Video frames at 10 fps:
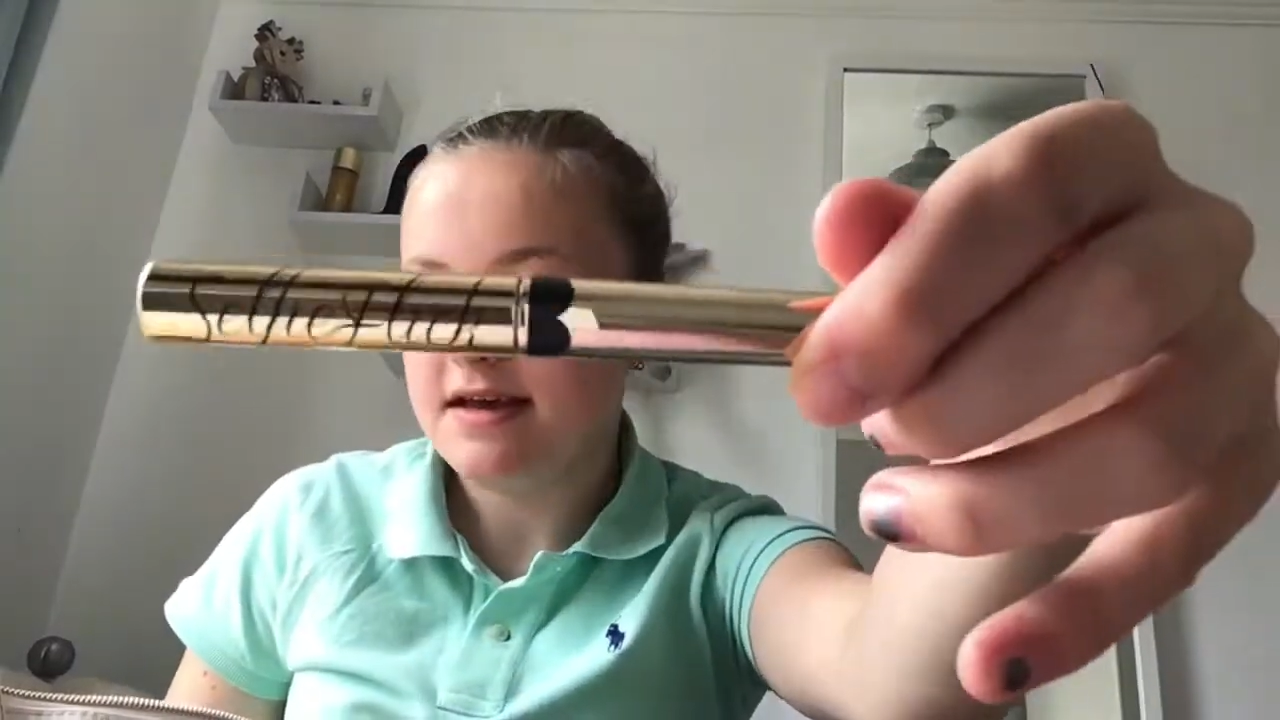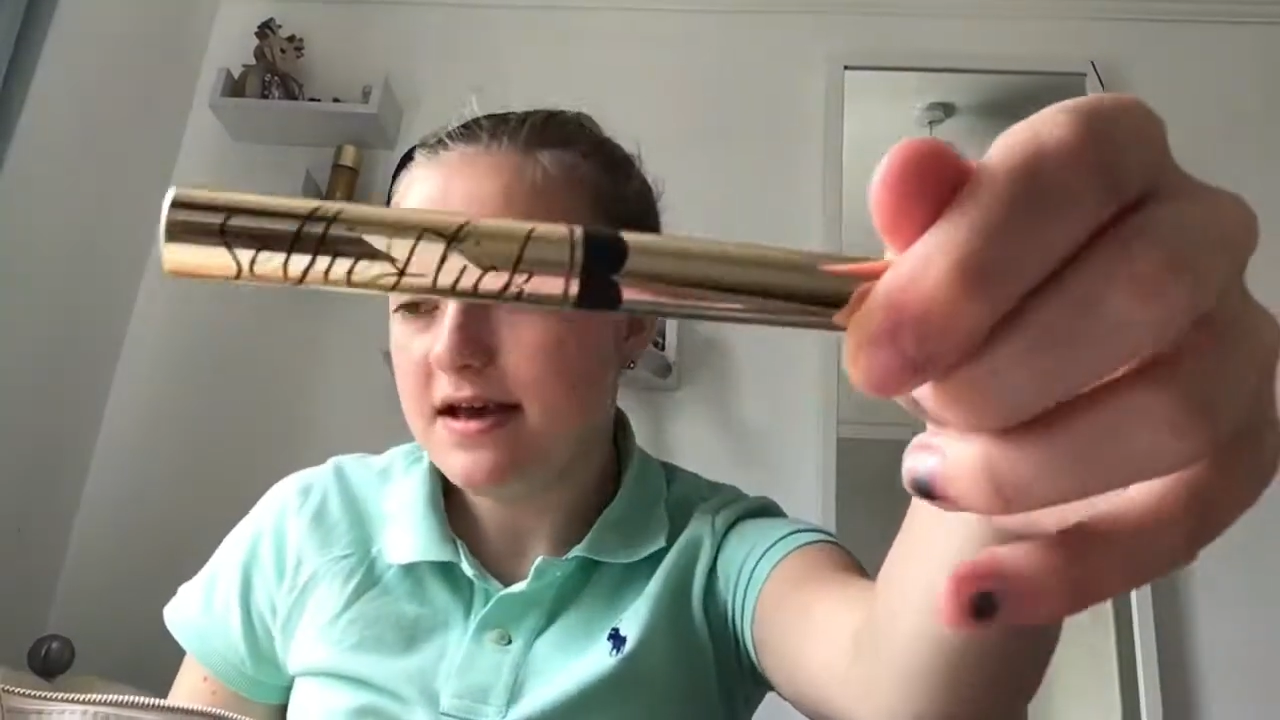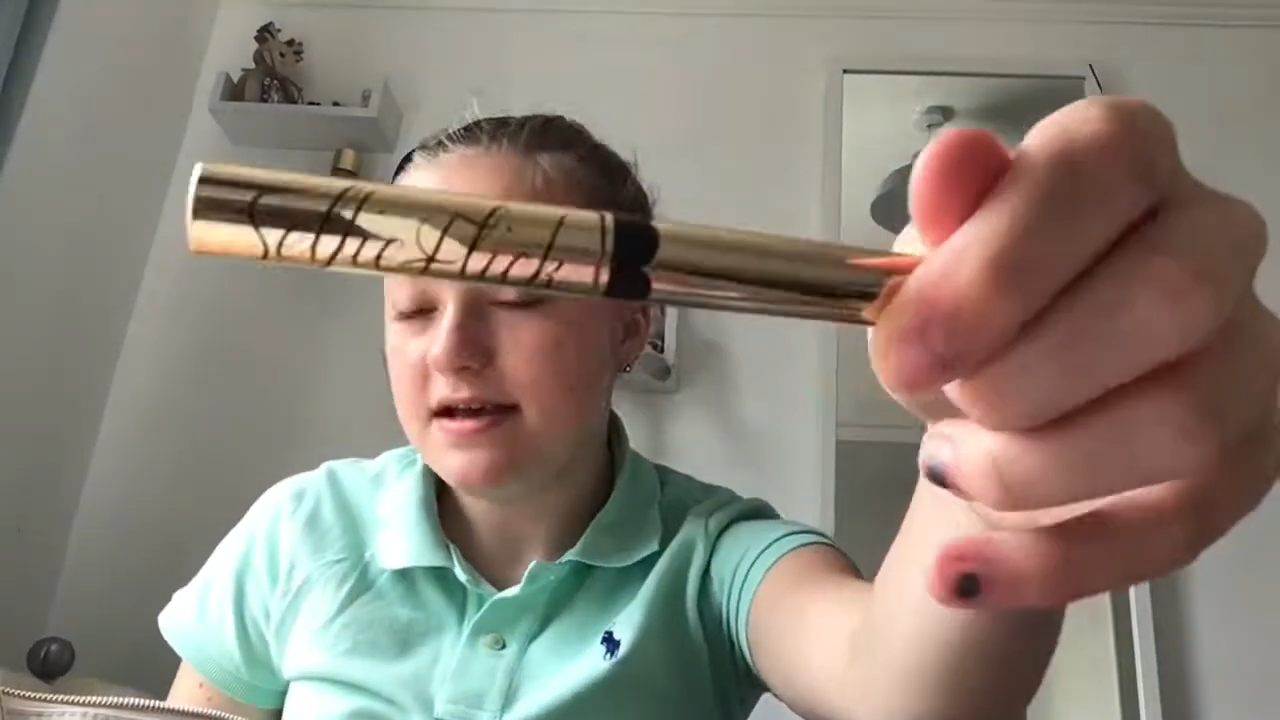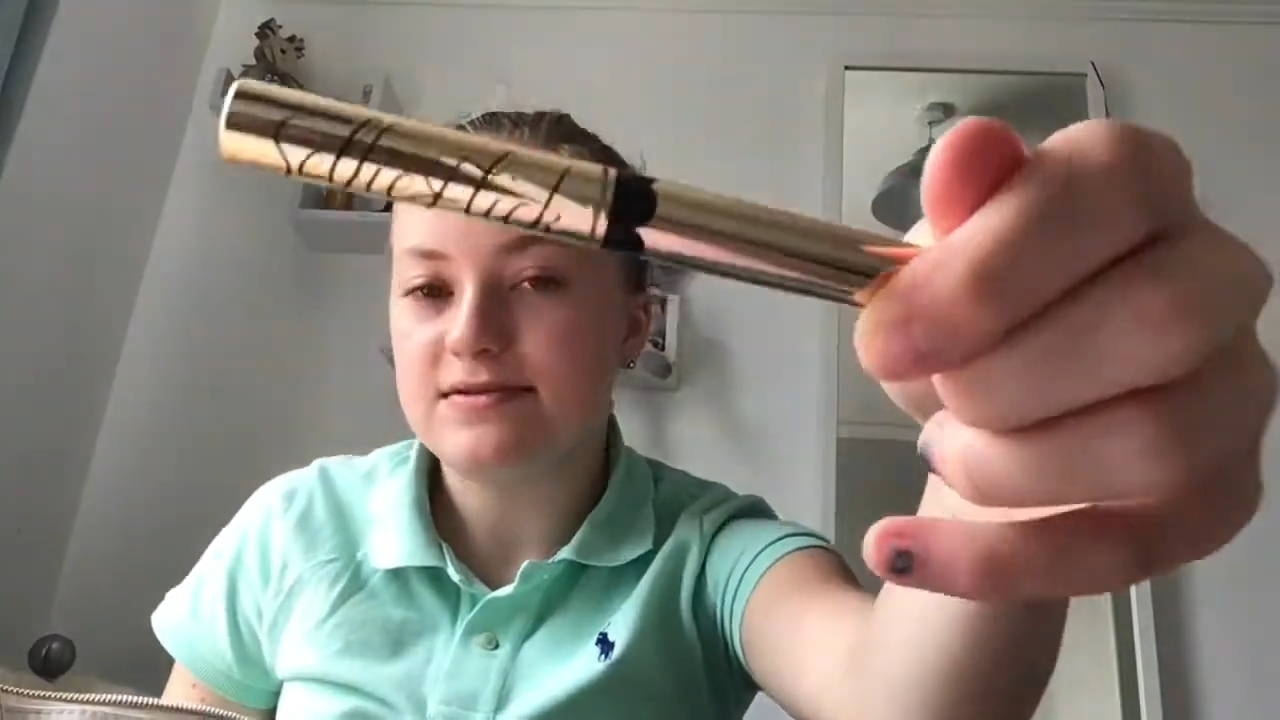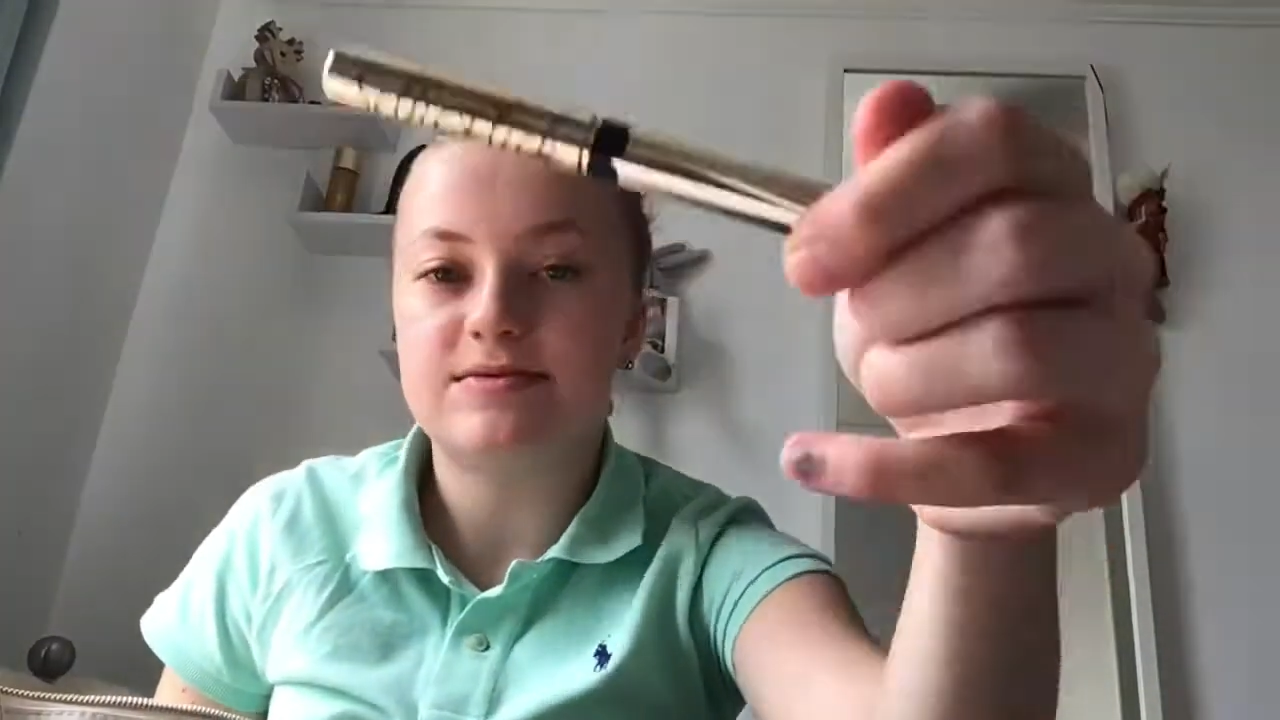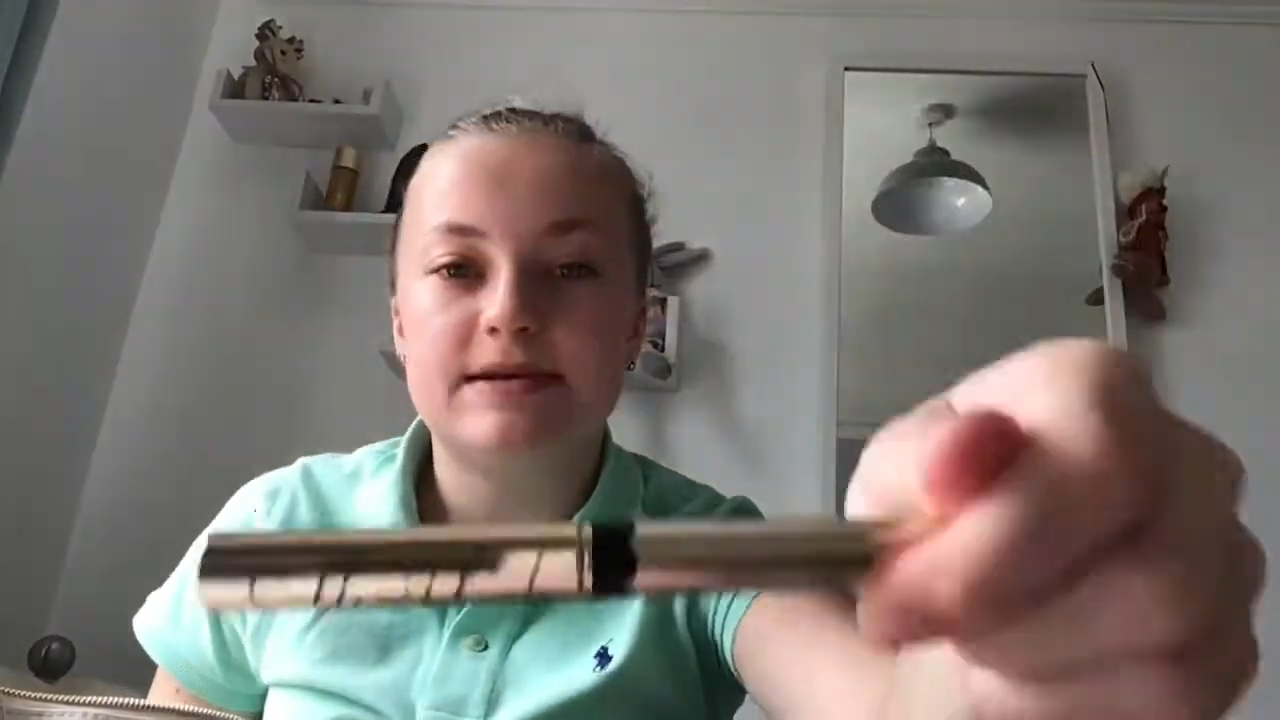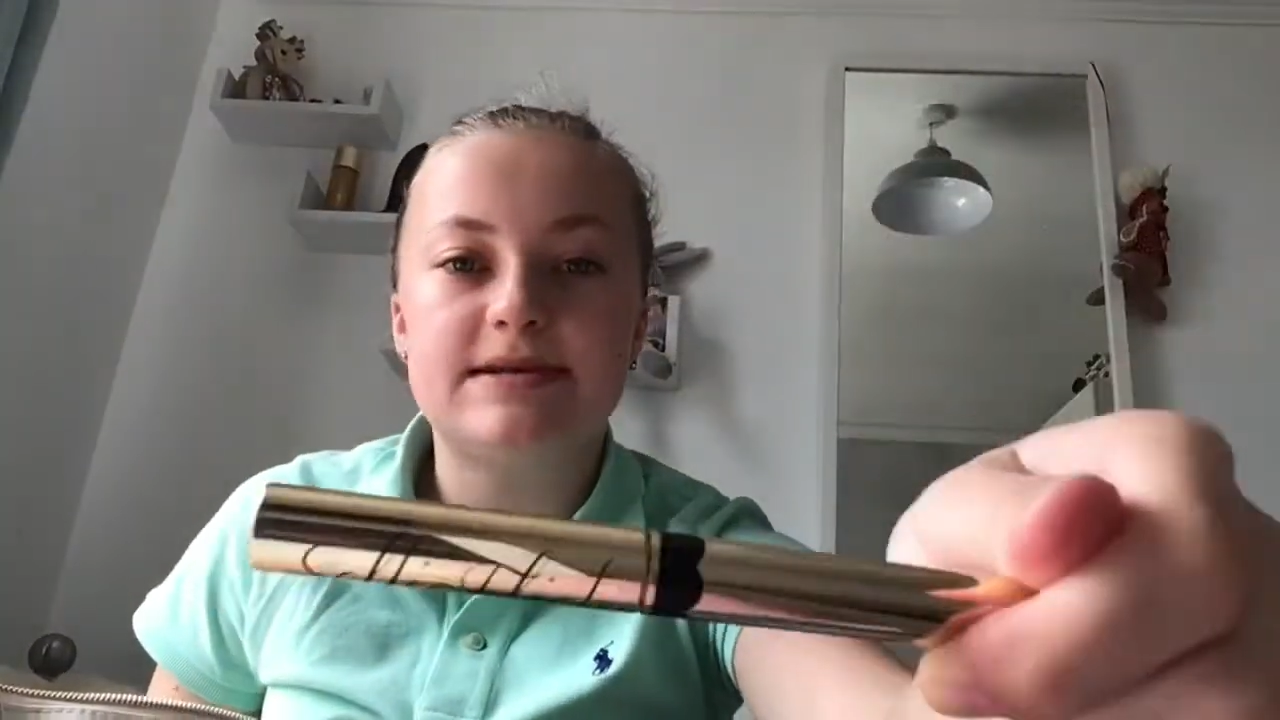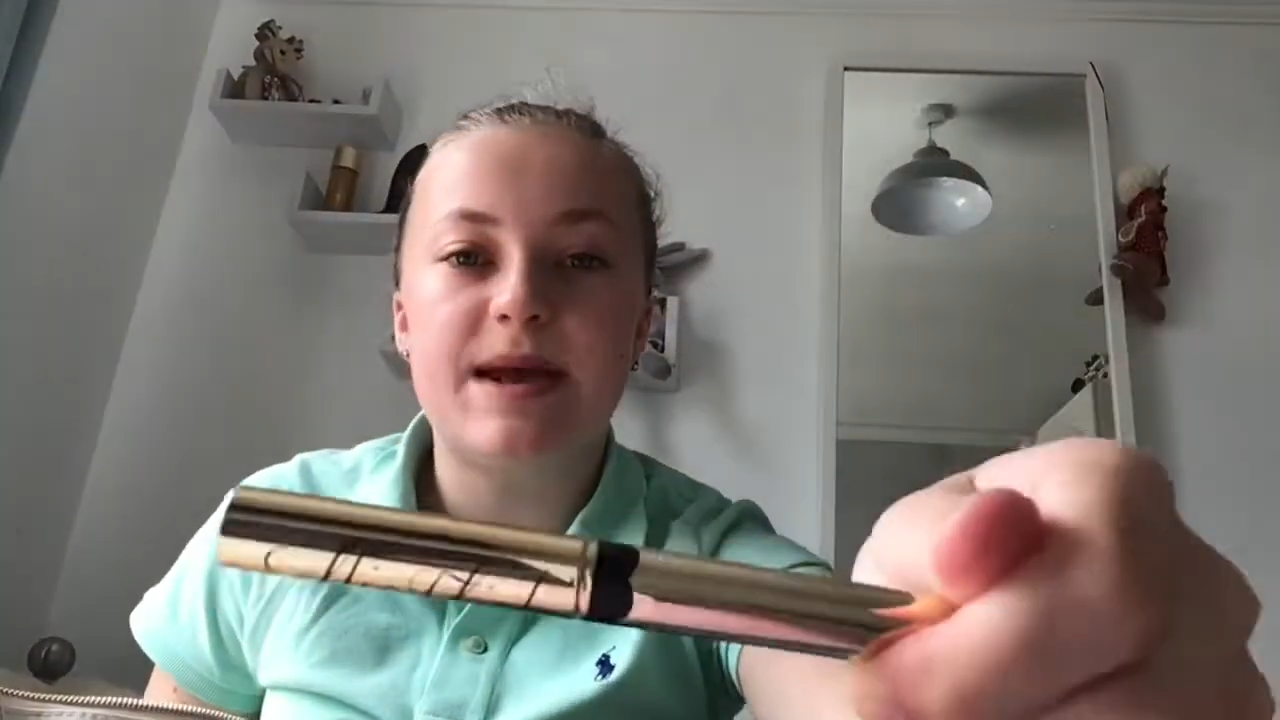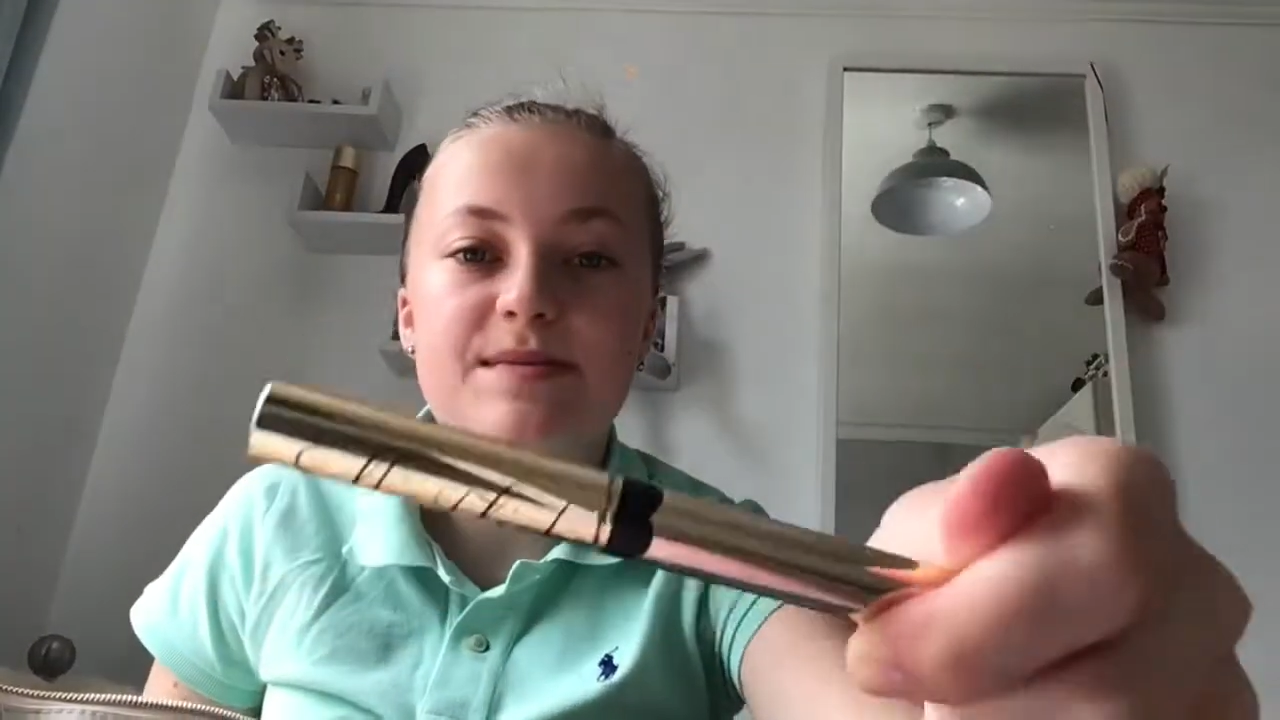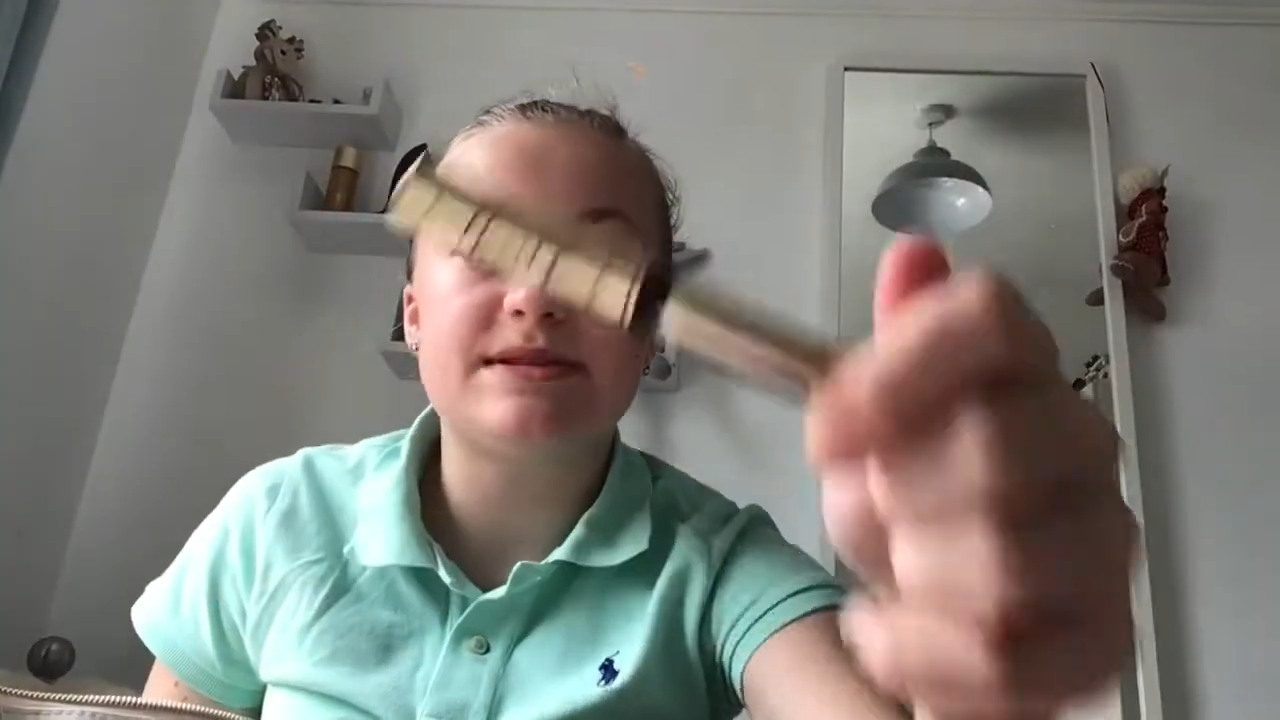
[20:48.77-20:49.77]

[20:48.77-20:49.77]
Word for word: So it's the same as